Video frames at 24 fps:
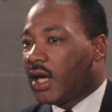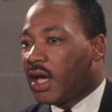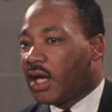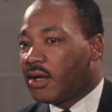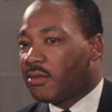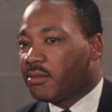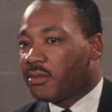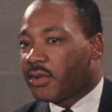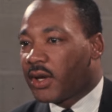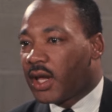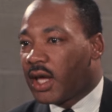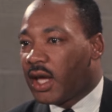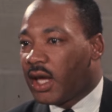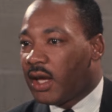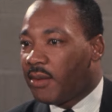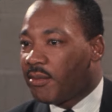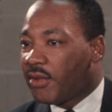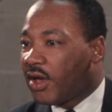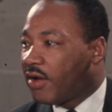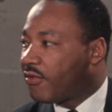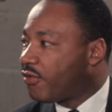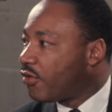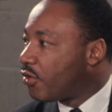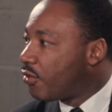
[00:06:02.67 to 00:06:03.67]
and blame
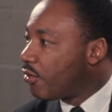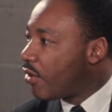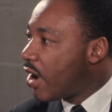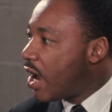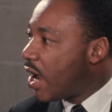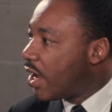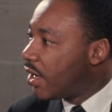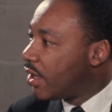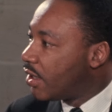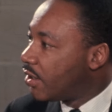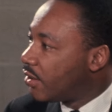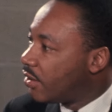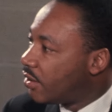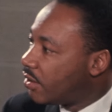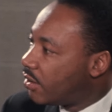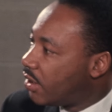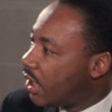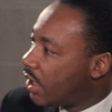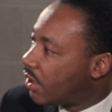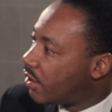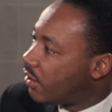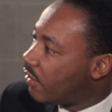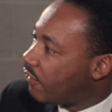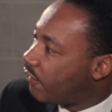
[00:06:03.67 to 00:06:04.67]
every riot
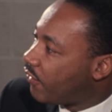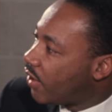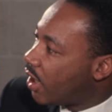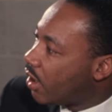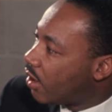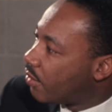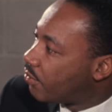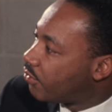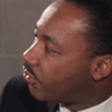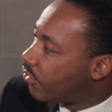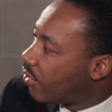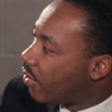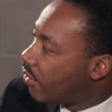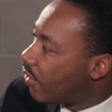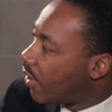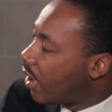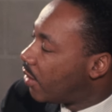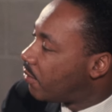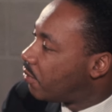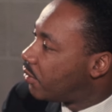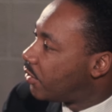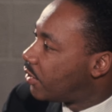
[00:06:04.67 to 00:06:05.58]
that develops on that